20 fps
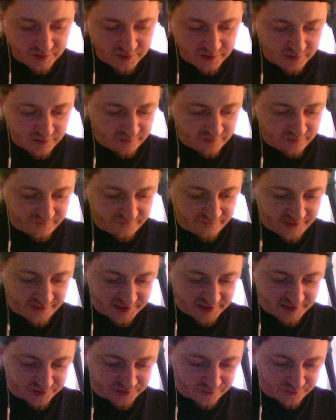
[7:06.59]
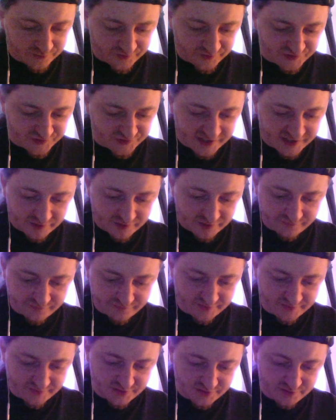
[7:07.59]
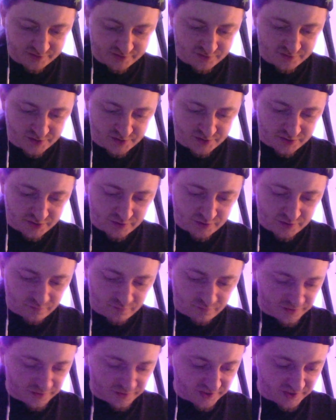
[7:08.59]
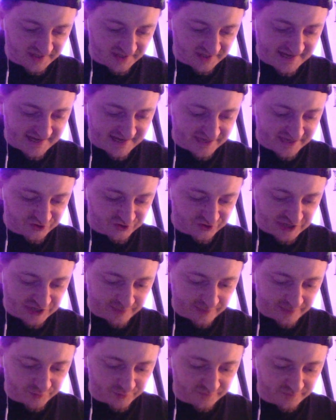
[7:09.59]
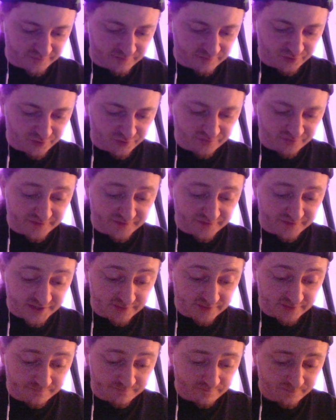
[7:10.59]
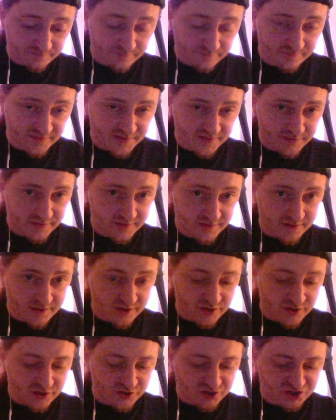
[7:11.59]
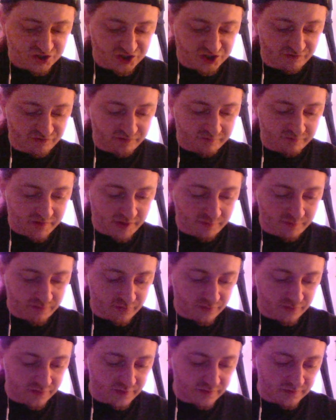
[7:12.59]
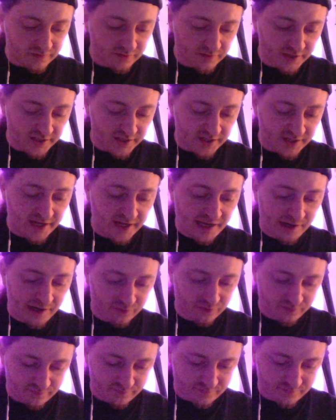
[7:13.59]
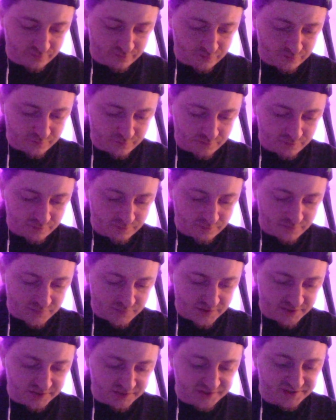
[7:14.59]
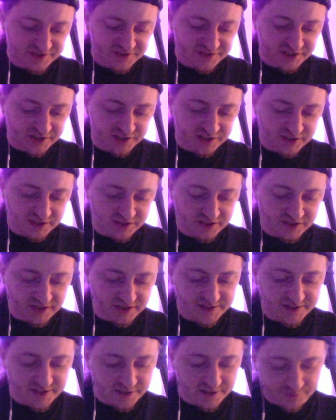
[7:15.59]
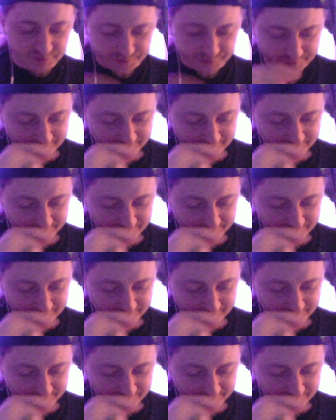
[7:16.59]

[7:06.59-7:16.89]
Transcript: for that sort of sacrifice was in the last chapter of the Book of the Dead. She remembered it now, in sickening detail.